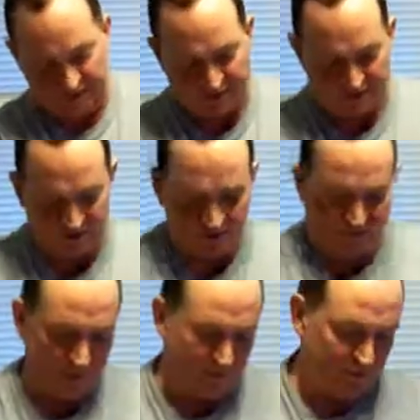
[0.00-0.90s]
to
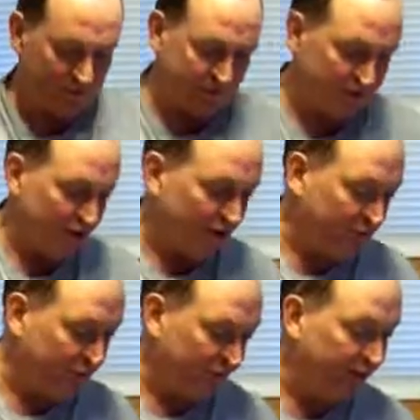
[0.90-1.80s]
scraping your bench off
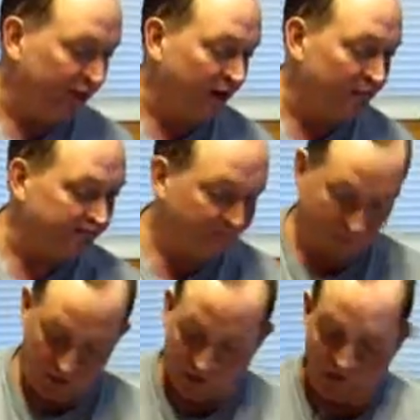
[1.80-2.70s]
when you're done.
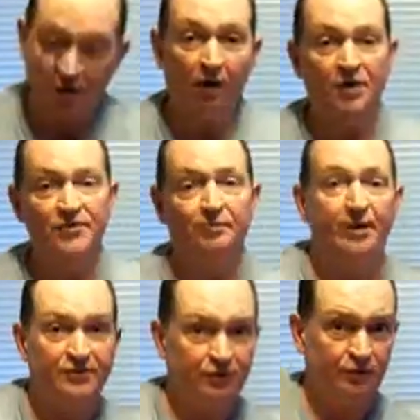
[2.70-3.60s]
Also
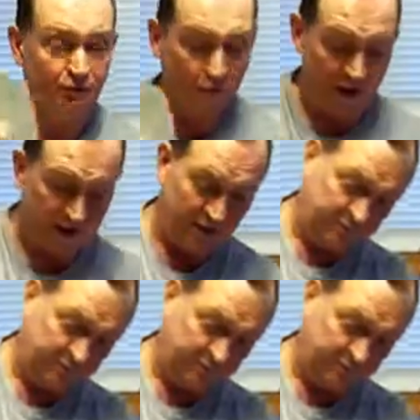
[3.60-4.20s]
makes a great